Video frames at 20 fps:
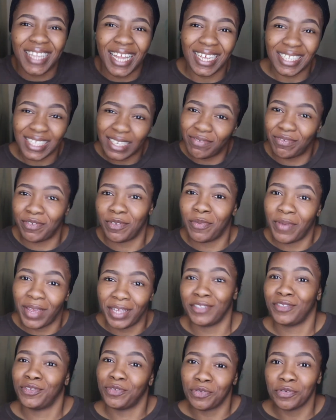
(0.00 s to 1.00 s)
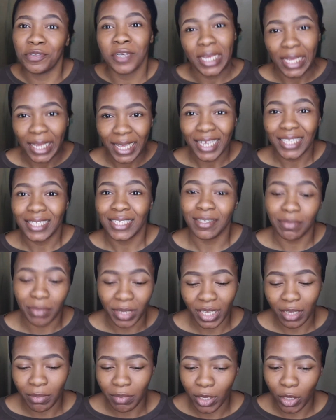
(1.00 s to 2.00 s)
light everywhere, so it is
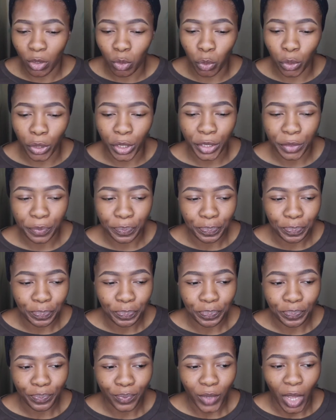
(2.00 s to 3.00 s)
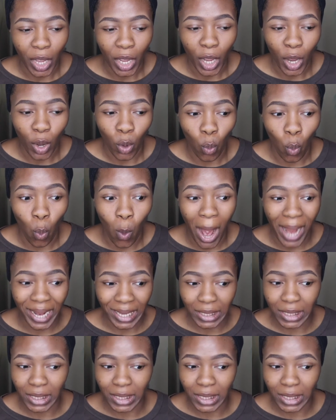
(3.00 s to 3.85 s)
making me look white.